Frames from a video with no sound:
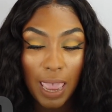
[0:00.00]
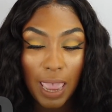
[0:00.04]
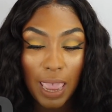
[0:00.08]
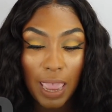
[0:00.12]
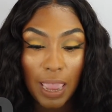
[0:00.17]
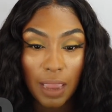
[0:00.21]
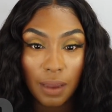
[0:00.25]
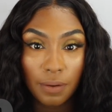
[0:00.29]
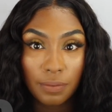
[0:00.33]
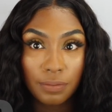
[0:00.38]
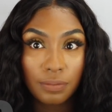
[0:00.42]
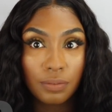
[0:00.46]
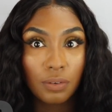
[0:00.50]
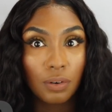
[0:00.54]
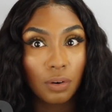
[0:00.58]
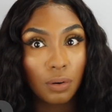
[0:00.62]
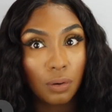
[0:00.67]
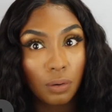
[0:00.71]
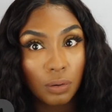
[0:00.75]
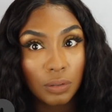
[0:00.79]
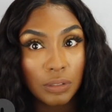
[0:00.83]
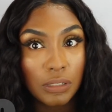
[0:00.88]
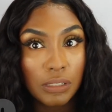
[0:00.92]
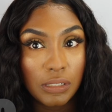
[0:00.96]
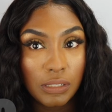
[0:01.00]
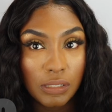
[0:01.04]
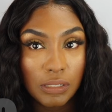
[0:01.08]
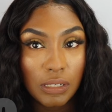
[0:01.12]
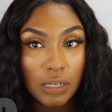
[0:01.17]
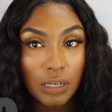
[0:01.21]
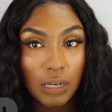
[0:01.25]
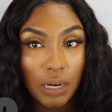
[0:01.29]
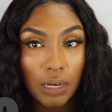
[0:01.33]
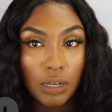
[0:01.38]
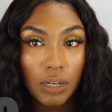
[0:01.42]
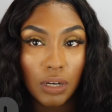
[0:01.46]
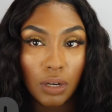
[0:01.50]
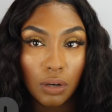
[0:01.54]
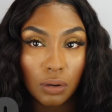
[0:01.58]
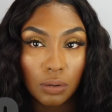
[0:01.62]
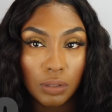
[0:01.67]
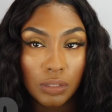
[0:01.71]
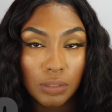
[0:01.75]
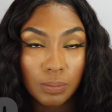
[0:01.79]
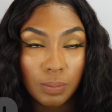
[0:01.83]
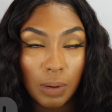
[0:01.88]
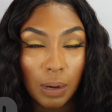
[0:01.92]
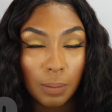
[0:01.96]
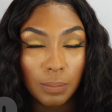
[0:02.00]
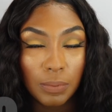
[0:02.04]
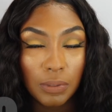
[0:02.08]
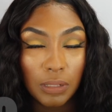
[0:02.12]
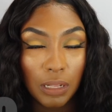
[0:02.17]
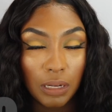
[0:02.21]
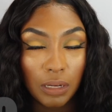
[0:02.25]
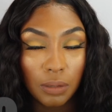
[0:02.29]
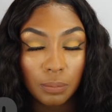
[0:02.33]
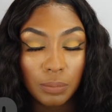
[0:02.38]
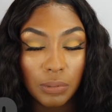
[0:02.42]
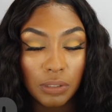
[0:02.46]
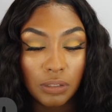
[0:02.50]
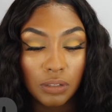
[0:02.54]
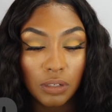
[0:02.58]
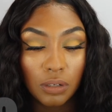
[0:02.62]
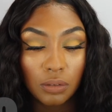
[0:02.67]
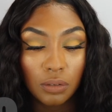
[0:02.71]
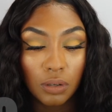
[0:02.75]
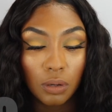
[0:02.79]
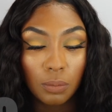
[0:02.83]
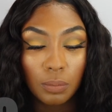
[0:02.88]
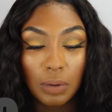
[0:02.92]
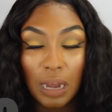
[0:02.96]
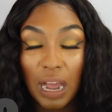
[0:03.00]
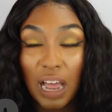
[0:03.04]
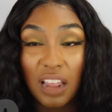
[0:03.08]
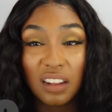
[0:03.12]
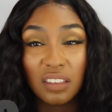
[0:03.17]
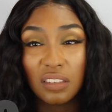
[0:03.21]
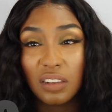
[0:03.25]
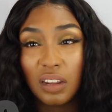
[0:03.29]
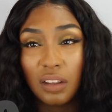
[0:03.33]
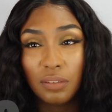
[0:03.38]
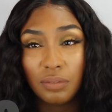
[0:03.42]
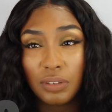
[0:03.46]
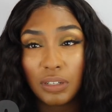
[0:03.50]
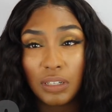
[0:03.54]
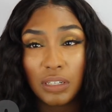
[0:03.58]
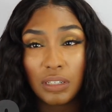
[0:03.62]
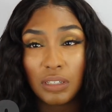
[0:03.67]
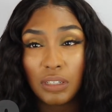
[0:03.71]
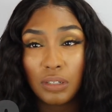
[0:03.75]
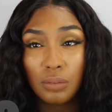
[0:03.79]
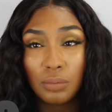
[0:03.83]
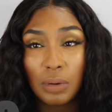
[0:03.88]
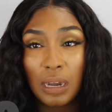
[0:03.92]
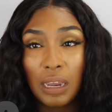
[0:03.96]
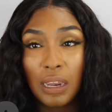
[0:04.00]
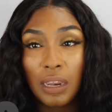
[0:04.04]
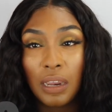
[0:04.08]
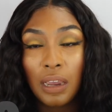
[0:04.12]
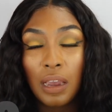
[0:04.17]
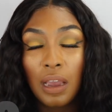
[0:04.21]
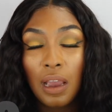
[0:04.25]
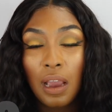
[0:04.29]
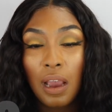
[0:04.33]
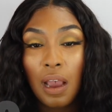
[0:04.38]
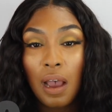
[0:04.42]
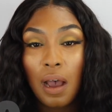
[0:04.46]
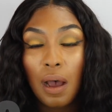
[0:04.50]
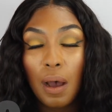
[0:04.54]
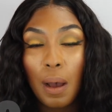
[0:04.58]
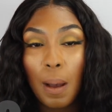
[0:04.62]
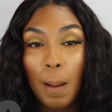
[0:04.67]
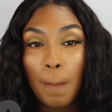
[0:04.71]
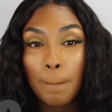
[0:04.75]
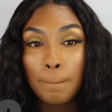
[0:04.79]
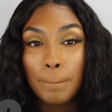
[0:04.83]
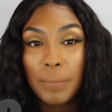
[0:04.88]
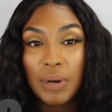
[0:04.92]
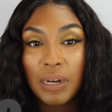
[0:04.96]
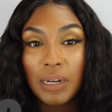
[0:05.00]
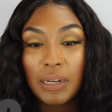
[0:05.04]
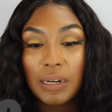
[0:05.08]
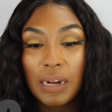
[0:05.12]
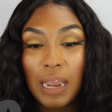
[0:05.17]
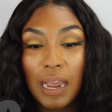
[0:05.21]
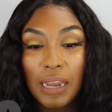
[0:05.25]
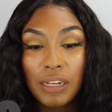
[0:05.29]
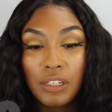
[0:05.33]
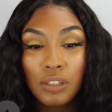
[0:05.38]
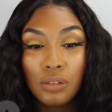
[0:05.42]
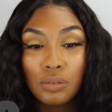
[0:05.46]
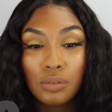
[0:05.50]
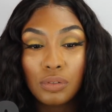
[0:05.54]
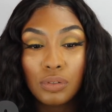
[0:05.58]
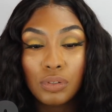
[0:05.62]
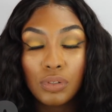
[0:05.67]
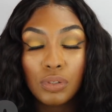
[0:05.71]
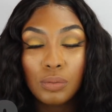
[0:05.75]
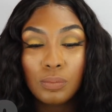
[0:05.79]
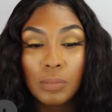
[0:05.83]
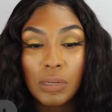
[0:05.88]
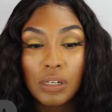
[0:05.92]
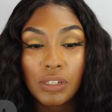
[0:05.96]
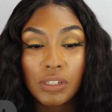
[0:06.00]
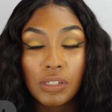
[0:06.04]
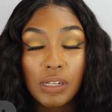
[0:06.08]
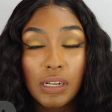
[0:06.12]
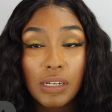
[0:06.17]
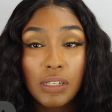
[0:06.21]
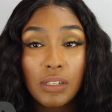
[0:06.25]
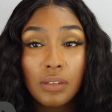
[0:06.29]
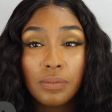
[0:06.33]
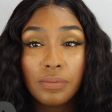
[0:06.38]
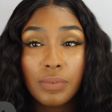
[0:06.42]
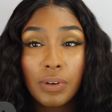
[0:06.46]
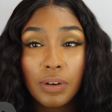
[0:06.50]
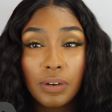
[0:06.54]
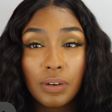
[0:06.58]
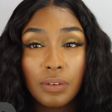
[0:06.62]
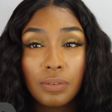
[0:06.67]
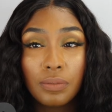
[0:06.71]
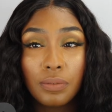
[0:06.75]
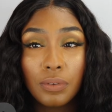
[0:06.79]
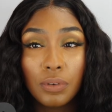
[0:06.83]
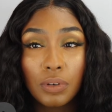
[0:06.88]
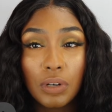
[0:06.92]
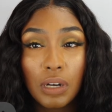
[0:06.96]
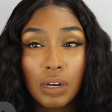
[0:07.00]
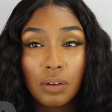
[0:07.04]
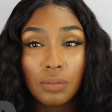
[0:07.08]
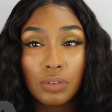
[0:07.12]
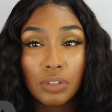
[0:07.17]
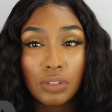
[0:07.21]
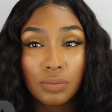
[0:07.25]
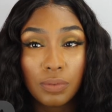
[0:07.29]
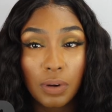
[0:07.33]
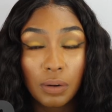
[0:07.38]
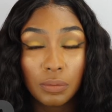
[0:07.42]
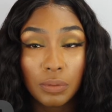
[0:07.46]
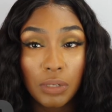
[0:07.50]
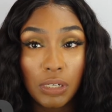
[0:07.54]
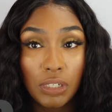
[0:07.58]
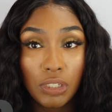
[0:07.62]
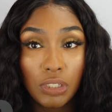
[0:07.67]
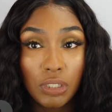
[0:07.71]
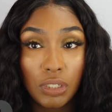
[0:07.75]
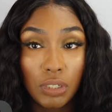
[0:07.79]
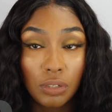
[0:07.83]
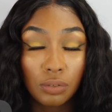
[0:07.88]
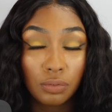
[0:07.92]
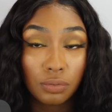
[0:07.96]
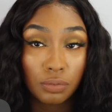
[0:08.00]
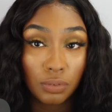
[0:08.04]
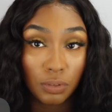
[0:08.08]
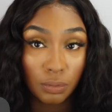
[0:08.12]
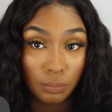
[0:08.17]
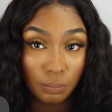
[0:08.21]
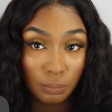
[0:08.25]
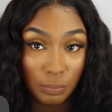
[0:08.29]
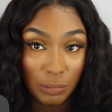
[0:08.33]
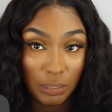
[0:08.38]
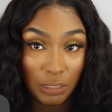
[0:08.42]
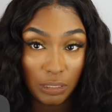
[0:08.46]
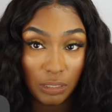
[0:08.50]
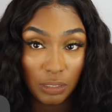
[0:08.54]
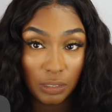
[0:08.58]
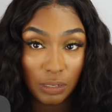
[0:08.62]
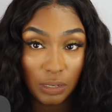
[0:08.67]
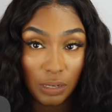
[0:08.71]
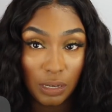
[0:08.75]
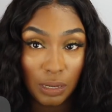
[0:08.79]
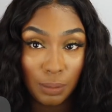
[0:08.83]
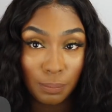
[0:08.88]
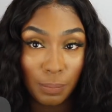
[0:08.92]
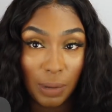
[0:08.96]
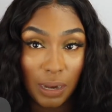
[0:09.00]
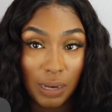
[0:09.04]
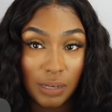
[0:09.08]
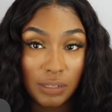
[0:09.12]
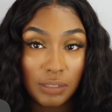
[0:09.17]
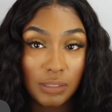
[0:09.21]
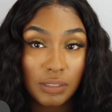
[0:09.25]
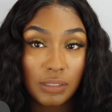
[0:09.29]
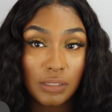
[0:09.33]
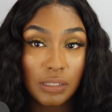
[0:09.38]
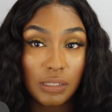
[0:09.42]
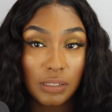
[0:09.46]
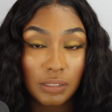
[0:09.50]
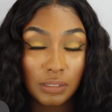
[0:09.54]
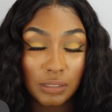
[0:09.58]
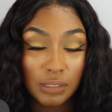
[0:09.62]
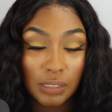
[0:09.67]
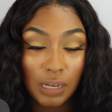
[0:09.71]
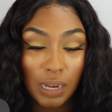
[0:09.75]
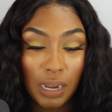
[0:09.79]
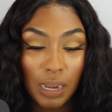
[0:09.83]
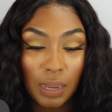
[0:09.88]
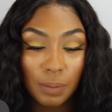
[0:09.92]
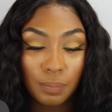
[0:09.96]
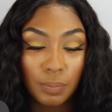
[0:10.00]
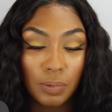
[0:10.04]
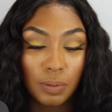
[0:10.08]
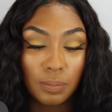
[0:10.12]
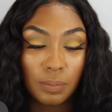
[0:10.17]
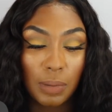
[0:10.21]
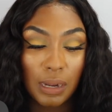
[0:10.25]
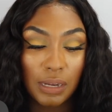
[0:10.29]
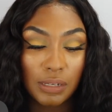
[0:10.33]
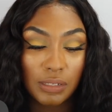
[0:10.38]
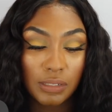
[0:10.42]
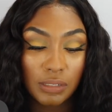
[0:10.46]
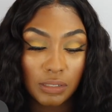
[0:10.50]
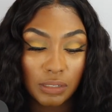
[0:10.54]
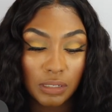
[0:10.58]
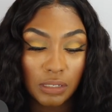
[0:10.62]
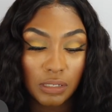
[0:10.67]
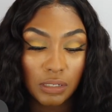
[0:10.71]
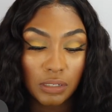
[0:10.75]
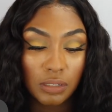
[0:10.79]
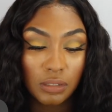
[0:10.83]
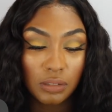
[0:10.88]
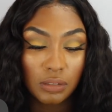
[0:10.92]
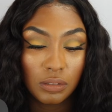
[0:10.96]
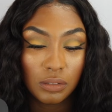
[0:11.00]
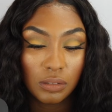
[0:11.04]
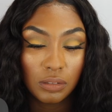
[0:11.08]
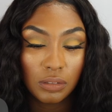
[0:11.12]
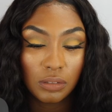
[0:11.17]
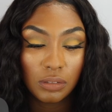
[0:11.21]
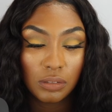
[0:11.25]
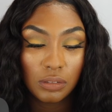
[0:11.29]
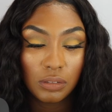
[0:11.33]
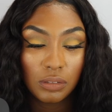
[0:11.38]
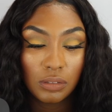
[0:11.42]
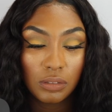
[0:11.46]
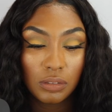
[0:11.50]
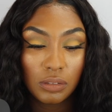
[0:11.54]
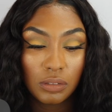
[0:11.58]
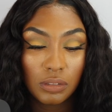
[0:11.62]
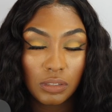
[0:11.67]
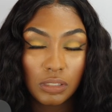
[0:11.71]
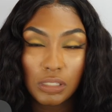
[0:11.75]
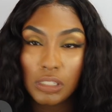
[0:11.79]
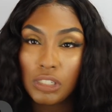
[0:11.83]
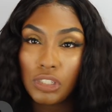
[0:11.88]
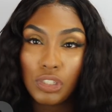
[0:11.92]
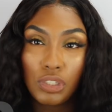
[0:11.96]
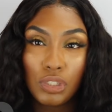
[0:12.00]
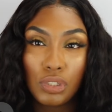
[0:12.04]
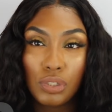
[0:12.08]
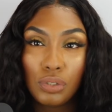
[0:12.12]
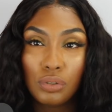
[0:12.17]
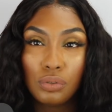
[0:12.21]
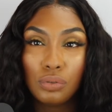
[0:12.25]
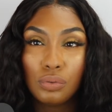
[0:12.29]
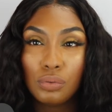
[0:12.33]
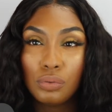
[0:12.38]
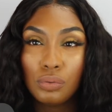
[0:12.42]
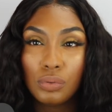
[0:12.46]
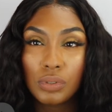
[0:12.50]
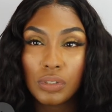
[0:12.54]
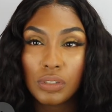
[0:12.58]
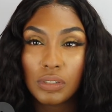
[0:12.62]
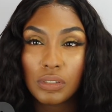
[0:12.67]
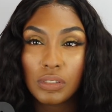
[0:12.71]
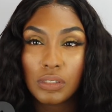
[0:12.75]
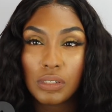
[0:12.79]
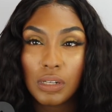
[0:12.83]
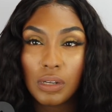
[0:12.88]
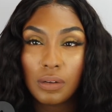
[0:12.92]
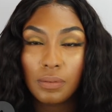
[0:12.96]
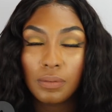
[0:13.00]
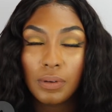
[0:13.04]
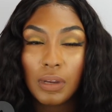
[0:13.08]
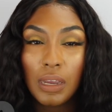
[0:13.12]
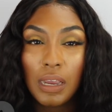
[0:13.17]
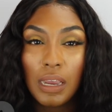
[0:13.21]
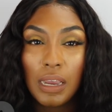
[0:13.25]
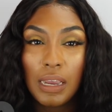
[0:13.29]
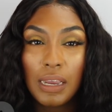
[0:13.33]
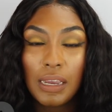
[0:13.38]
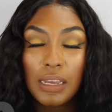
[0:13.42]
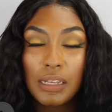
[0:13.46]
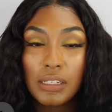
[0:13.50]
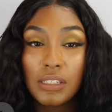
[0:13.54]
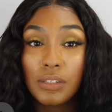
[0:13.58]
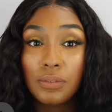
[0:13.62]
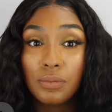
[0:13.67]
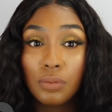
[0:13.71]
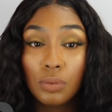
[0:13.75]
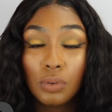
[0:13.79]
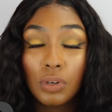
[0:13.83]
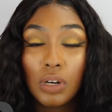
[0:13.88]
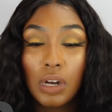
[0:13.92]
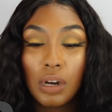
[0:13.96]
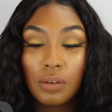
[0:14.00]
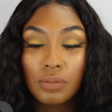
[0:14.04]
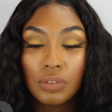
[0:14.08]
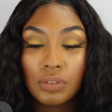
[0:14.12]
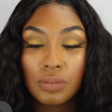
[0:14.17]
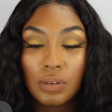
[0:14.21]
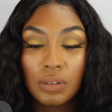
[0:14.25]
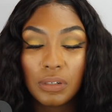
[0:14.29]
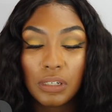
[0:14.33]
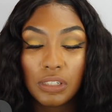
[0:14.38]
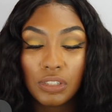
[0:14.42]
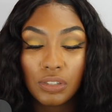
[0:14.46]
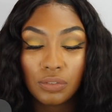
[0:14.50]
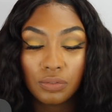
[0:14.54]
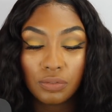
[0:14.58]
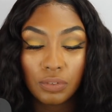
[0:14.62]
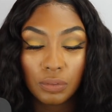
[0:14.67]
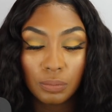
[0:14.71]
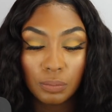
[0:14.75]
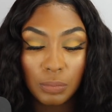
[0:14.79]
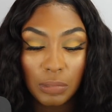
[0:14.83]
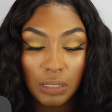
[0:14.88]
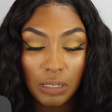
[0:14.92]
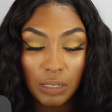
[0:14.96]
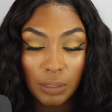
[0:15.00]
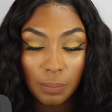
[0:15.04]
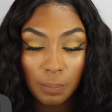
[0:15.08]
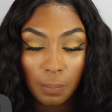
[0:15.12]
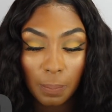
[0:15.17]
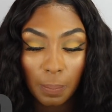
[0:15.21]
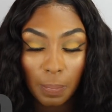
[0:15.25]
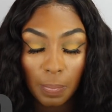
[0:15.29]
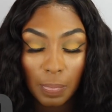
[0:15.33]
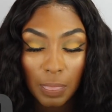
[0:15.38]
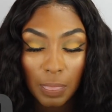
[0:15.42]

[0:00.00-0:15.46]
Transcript: And for oily skin, I know it's probably like a big no-no, but I love it anyway. But I use too much. That's a very full coverage foundation for me and my skin type and my skin issues and stuff. It's a full coverage foundation for me.